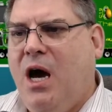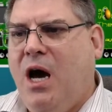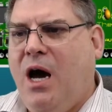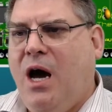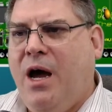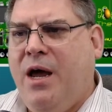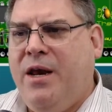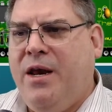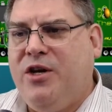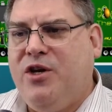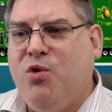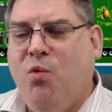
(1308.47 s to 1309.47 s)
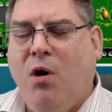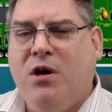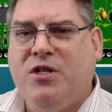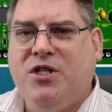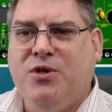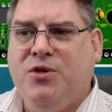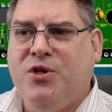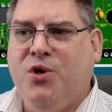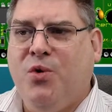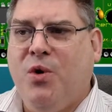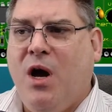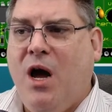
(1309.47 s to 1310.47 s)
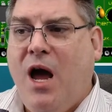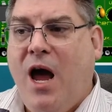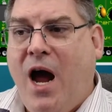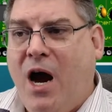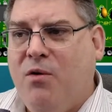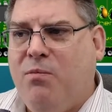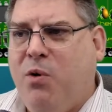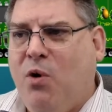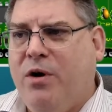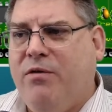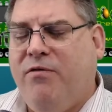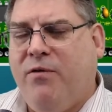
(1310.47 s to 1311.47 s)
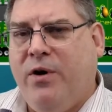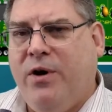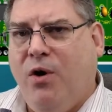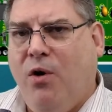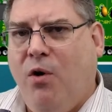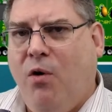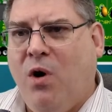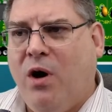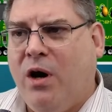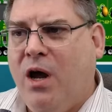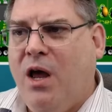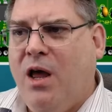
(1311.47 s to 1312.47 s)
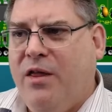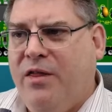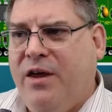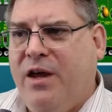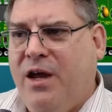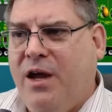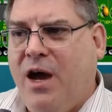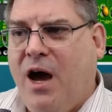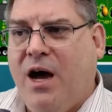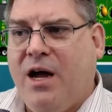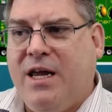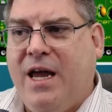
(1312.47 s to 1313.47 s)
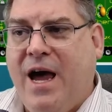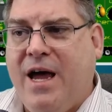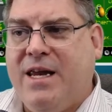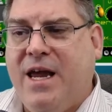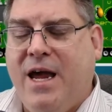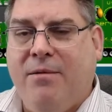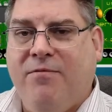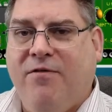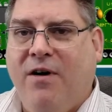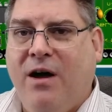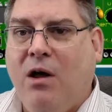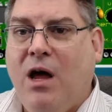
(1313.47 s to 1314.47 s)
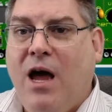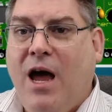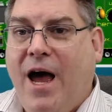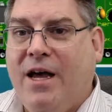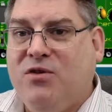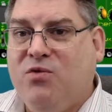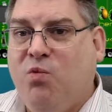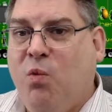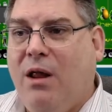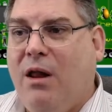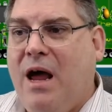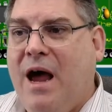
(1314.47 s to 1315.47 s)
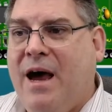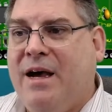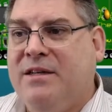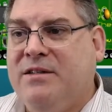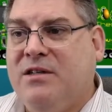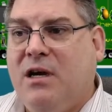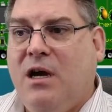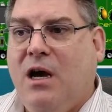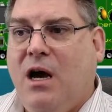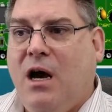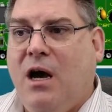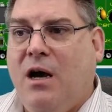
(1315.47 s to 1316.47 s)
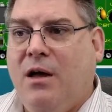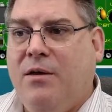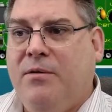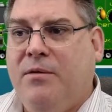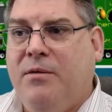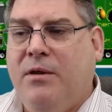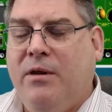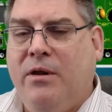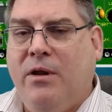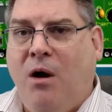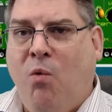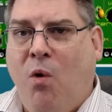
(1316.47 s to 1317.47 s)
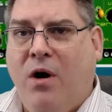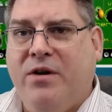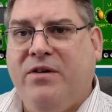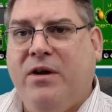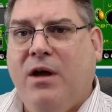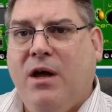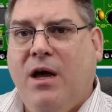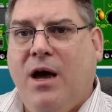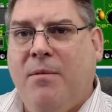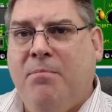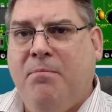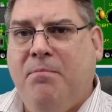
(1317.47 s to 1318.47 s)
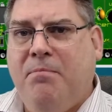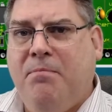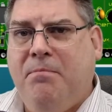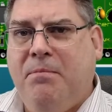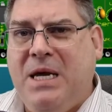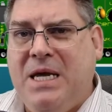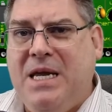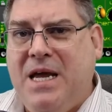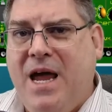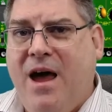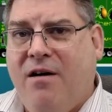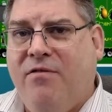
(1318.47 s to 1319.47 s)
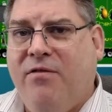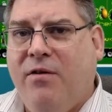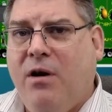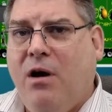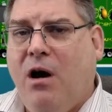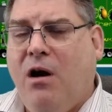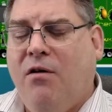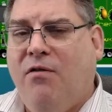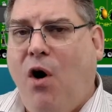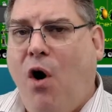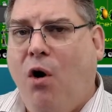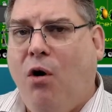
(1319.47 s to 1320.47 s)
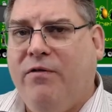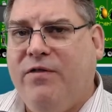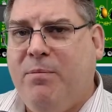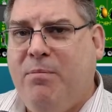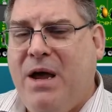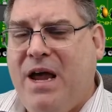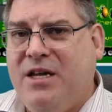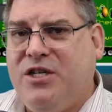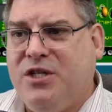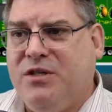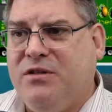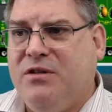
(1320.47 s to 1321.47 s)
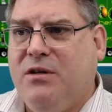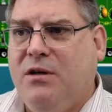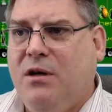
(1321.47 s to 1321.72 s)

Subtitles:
And I do want you to output for your homework the CAD/CAM file, as well as I want a PDF of all of the pages,